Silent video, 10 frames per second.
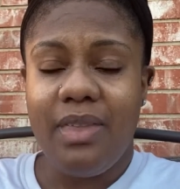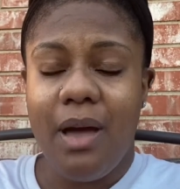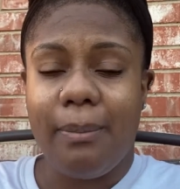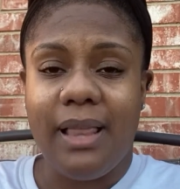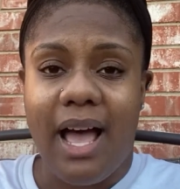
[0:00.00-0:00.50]

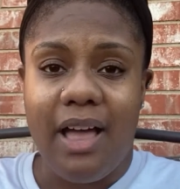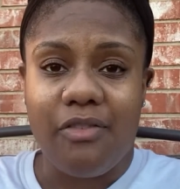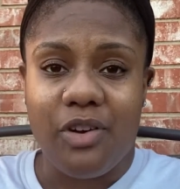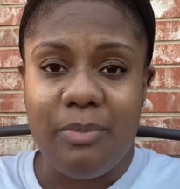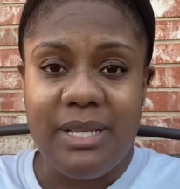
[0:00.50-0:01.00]
apply
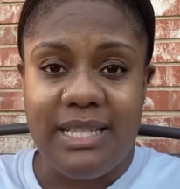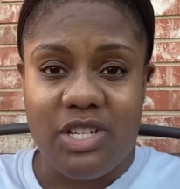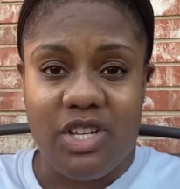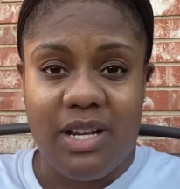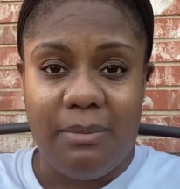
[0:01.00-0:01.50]
for a
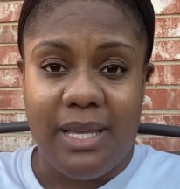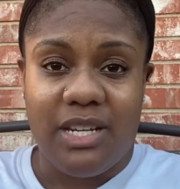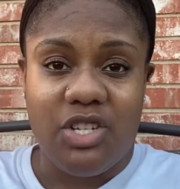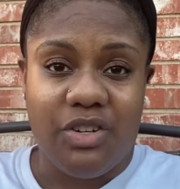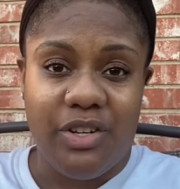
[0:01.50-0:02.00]

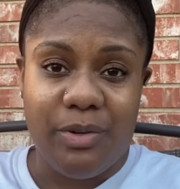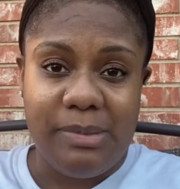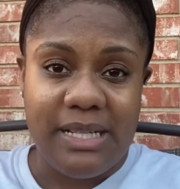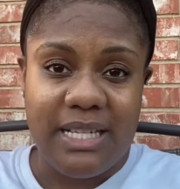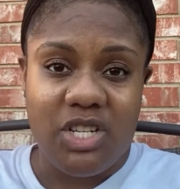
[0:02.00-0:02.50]
managerial
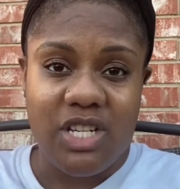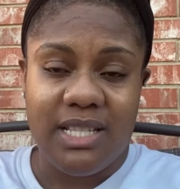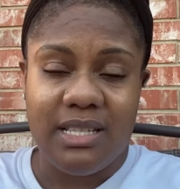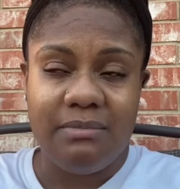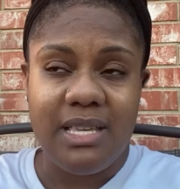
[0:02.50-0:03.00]
position,
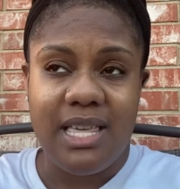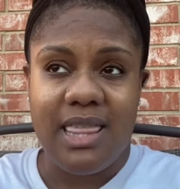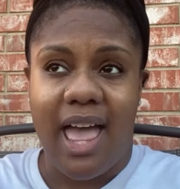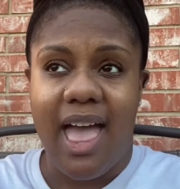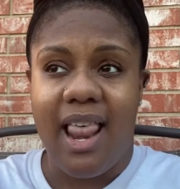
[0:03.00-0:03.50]
something
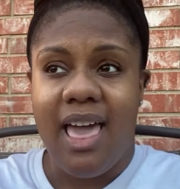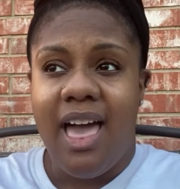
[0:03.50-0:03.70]
that